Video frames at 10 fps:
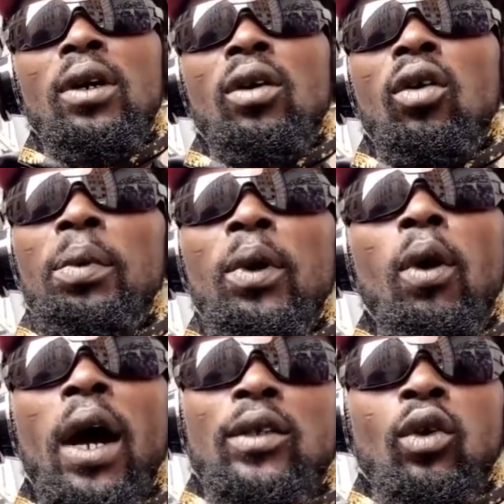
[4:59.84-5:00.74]
Will be
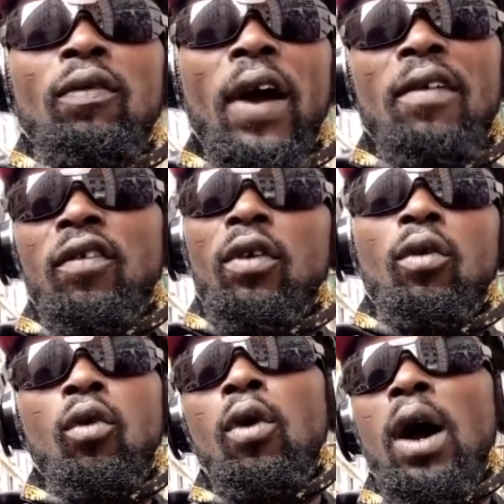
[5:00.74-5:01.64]
our survival on a
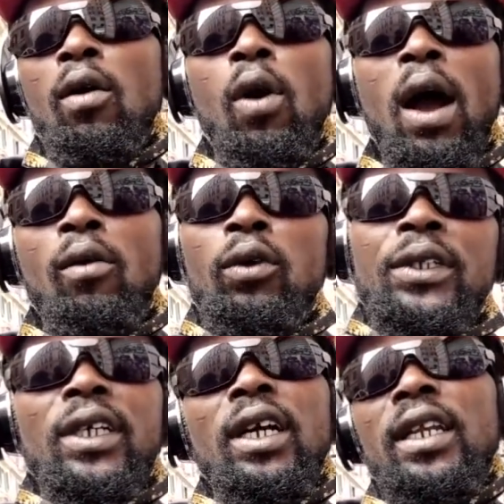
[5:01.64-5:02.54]
whole
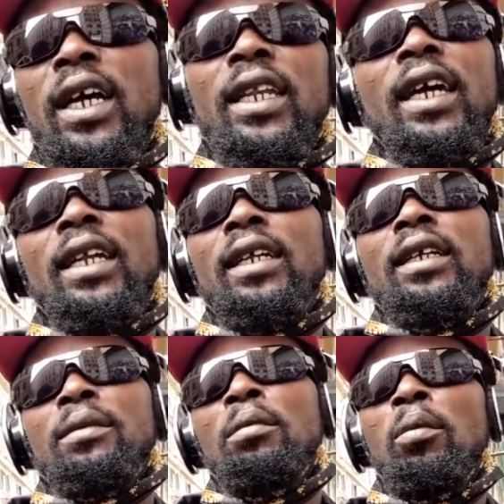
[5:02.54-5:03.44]
children near the other
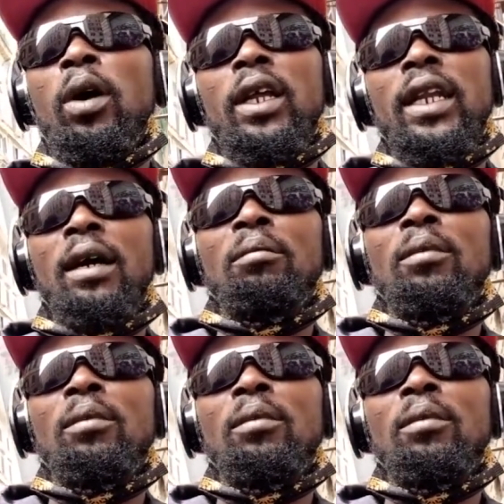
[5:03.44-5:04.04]
if you born a dam.